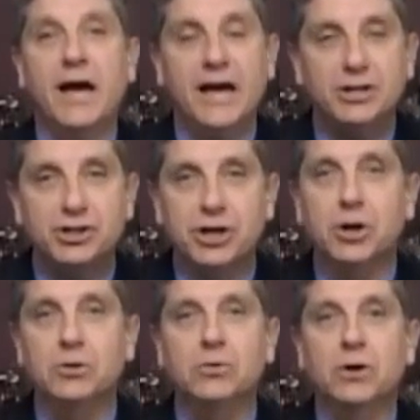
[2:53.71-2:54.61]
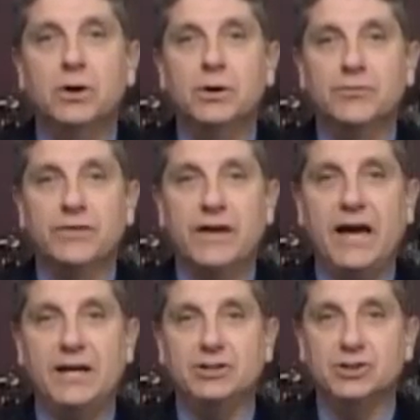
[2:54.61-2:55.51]
a show for the
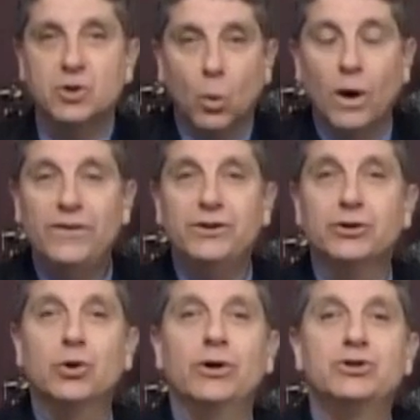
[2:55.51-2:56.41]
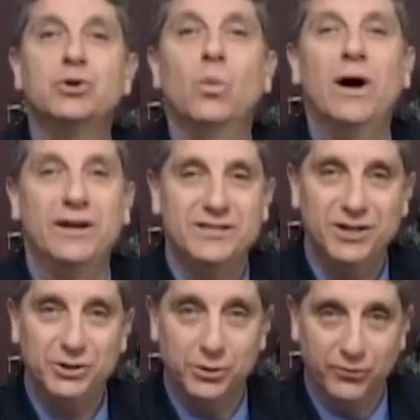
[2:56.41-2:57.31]
ages, one that you're going to want to
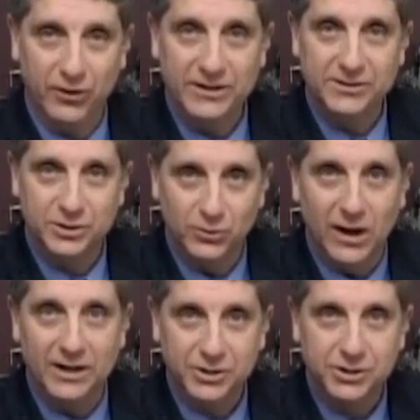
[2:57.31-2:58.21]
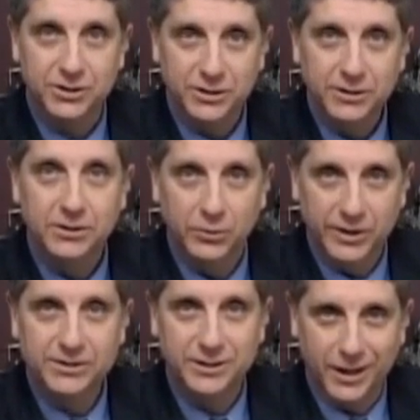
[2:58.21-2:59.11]
tell your friends to watch when
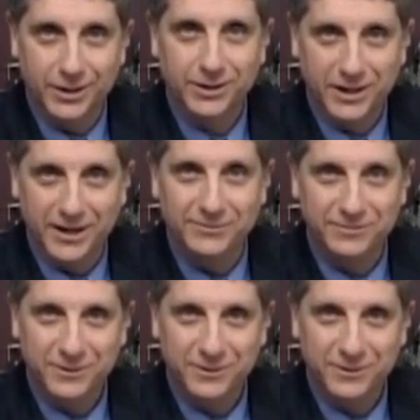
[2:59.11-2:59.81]
it's an archive.